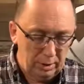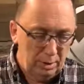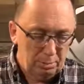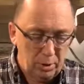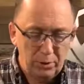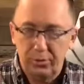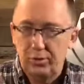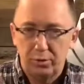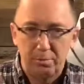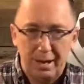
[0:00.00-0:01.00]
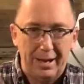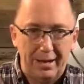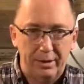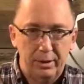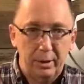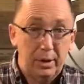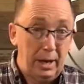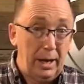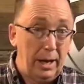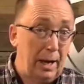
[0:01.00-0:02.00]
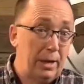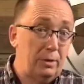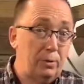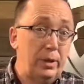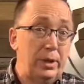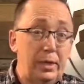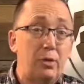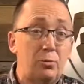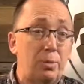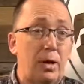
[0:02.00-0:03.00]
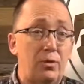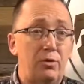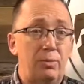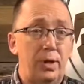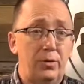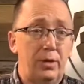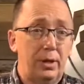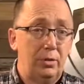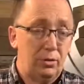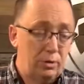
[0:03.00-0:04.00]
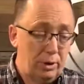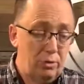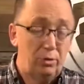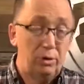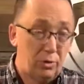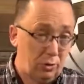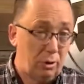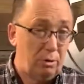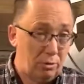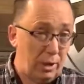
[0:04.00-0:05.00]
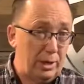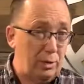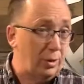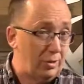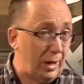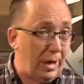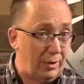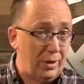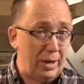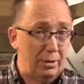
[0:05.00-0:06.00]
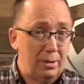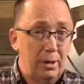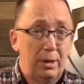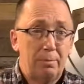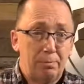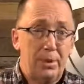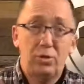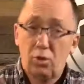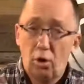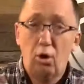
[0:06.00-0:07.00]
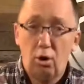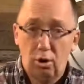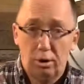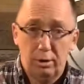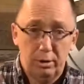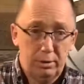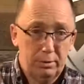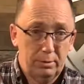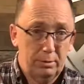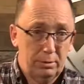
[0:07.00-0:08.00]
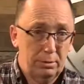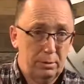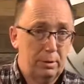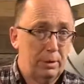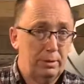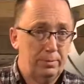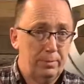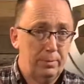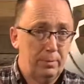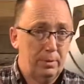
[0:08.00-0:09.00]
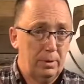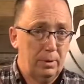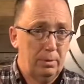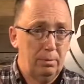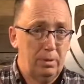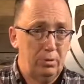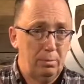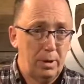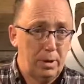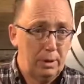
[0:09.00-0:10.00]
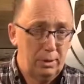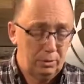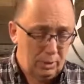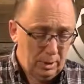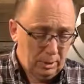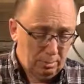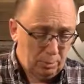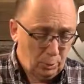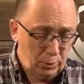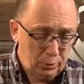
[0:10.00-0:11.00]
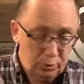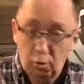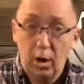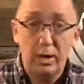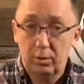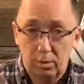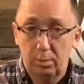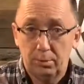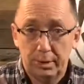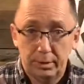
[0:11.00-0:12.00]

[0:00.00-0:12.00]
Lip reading: Paul says, are bad. And it really is possible, I think, as a Christian to start trying to attack that, but it's hard. As Americans, most of us are great at grumbling.